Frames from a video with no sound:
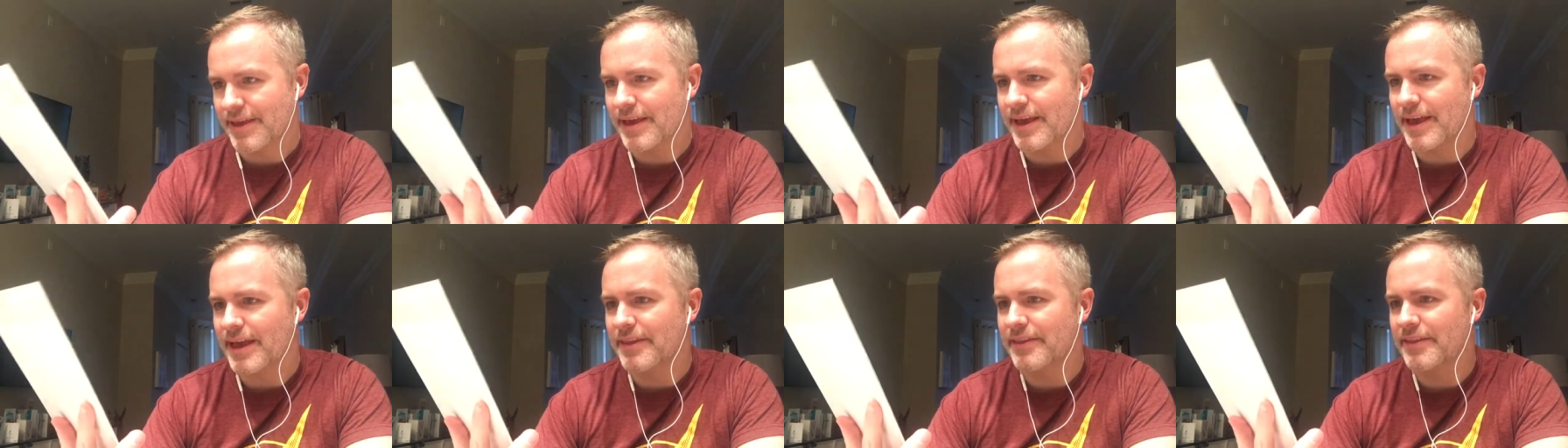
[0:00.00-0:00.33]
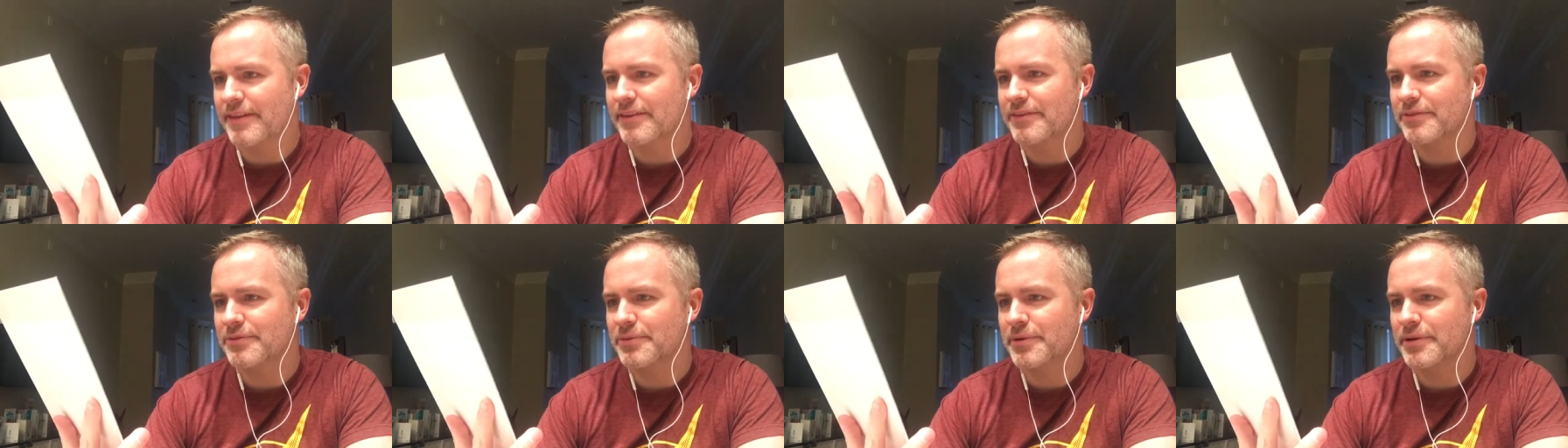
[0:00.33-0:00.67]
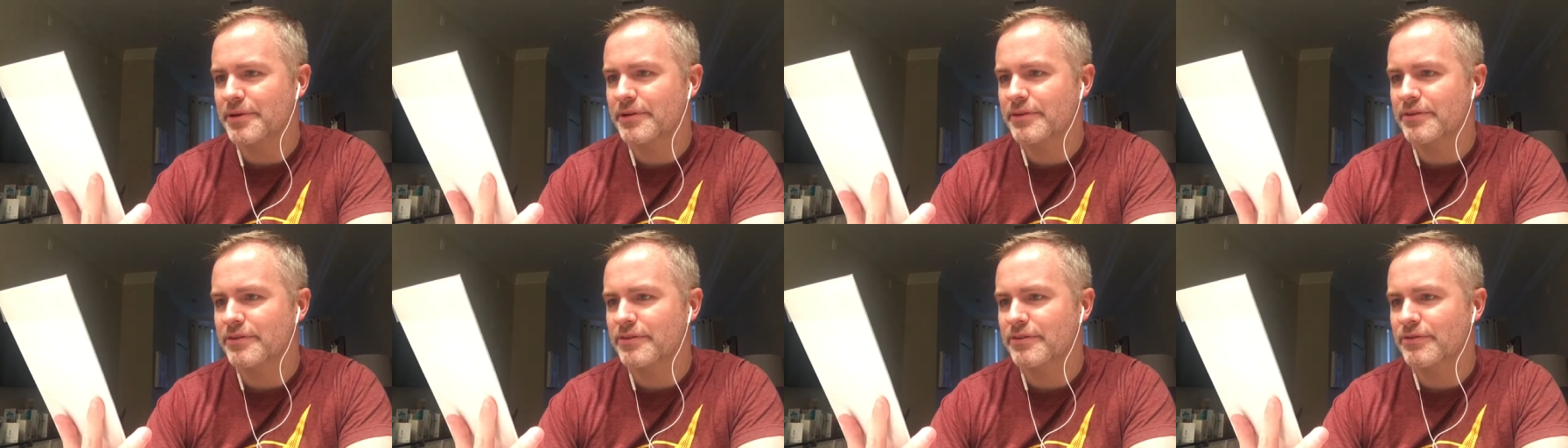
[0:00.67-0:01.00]
and this
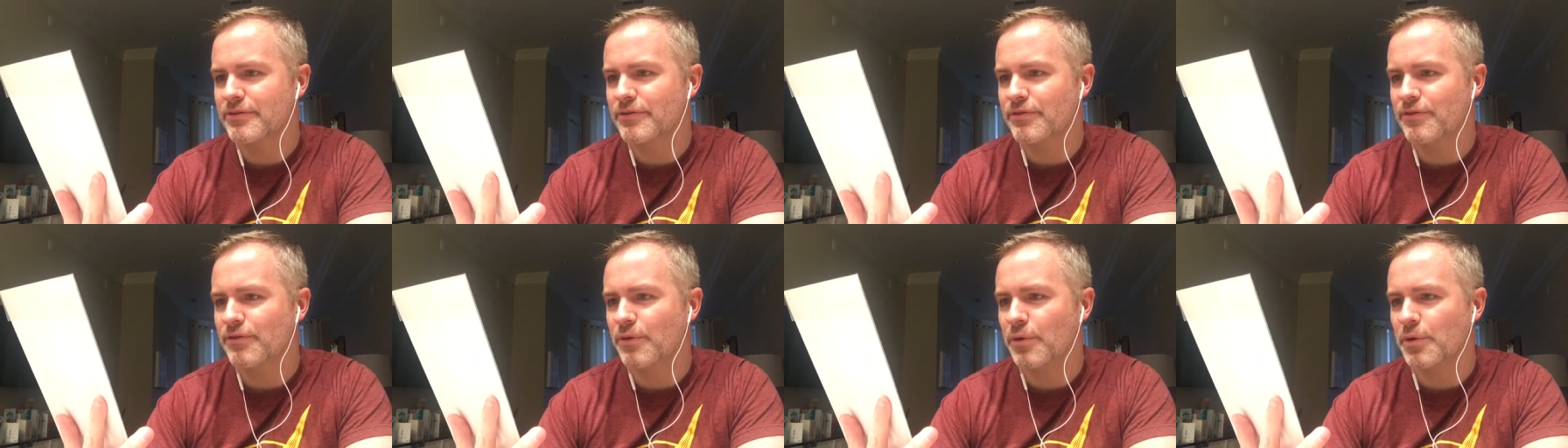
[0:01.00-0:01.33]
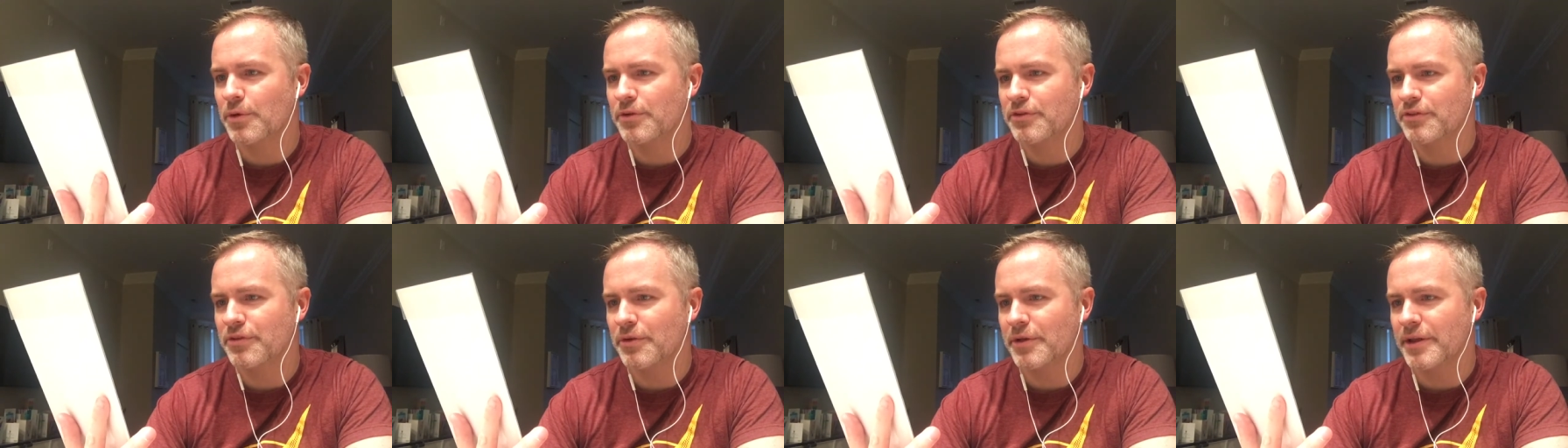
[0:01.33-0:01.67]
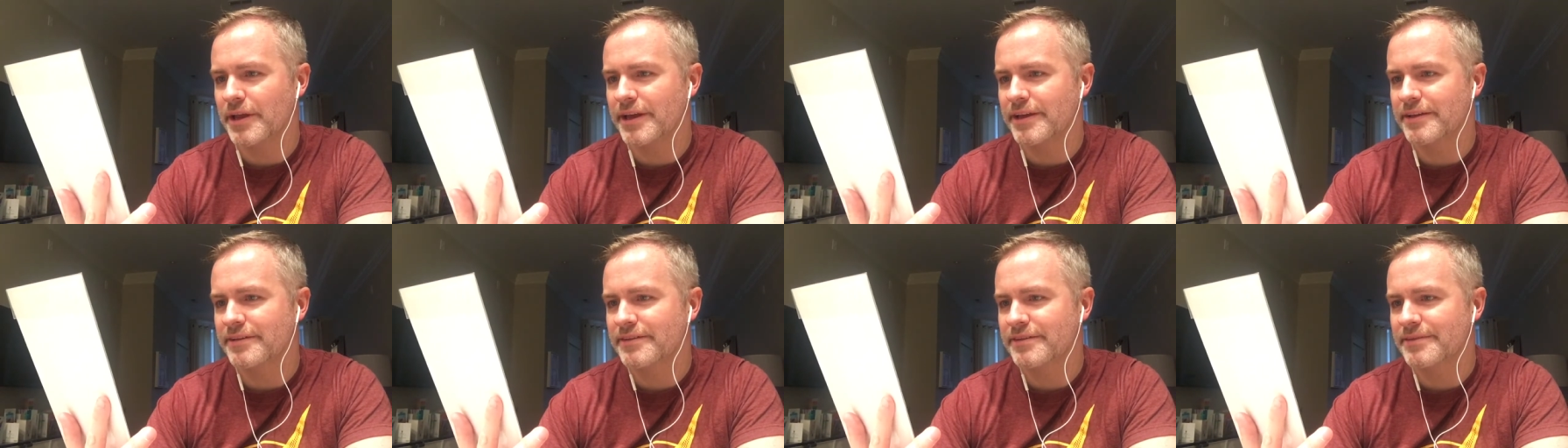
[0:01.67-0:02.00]
was 4
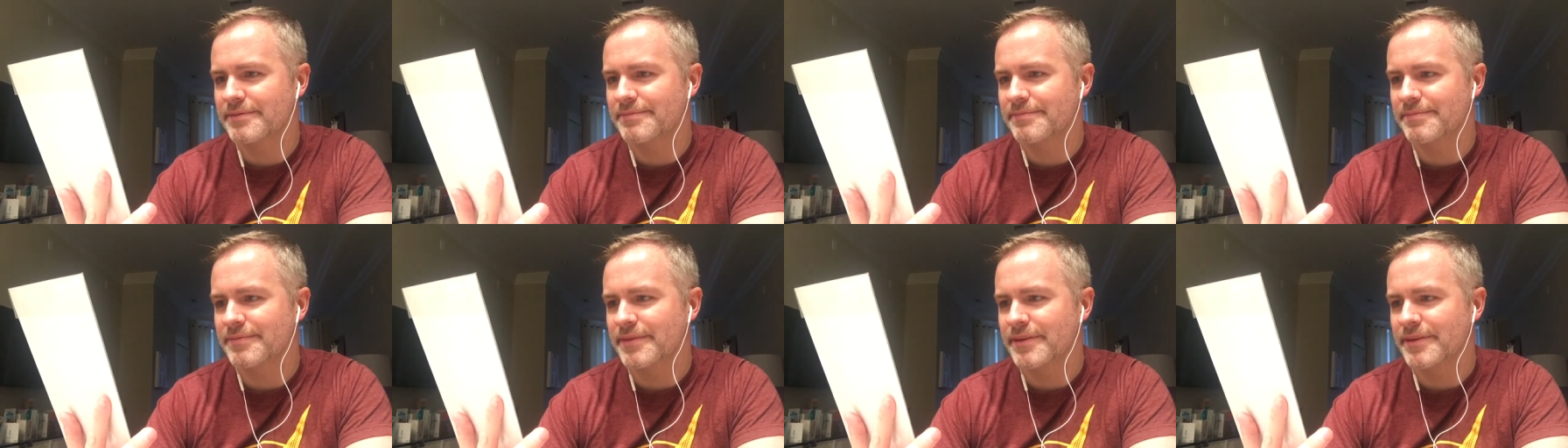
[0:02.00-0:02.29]
soles,